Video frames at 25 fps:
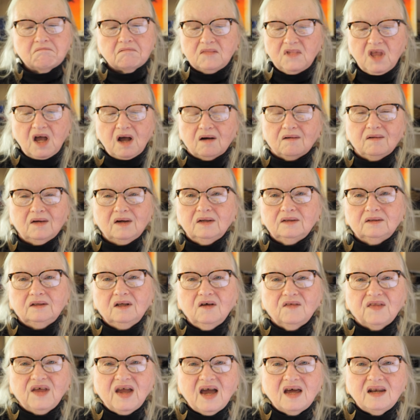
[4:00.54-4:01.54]

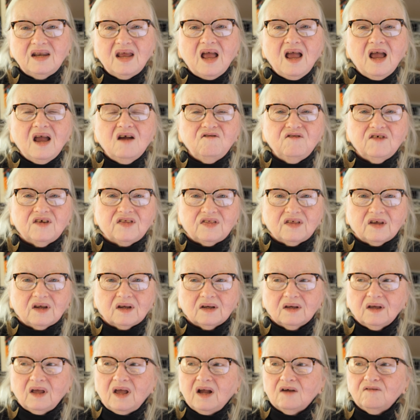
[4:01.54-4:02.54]
No, they had
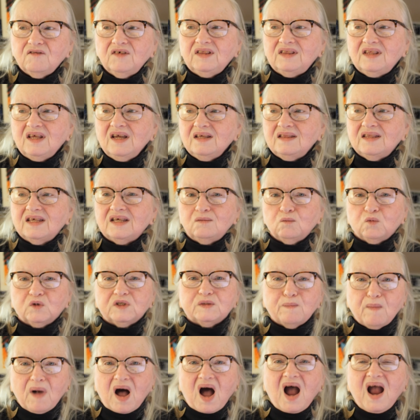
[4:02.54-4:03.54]
everything. Everything that
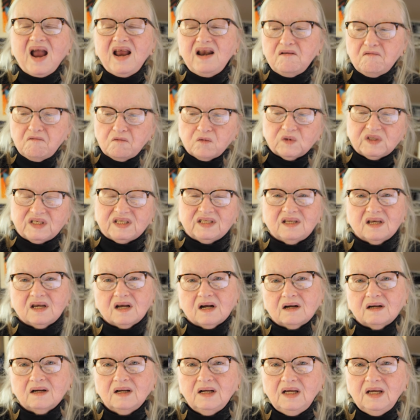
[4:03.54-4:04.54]
was mine was
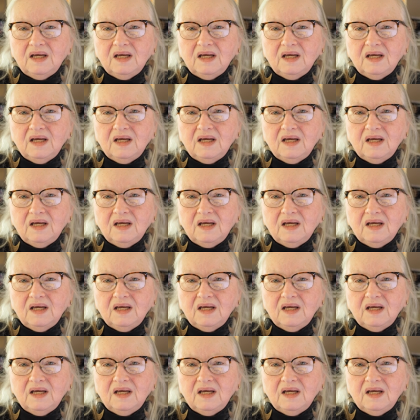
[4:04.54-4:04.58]
there.